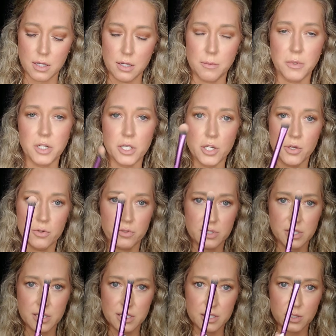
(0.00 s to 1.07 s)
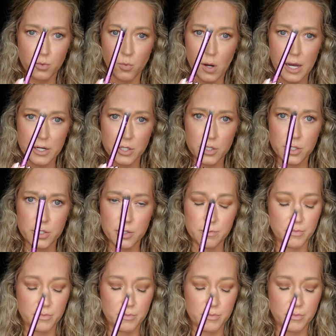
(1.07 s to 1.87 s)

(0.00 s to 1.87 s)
I'm going to use this wider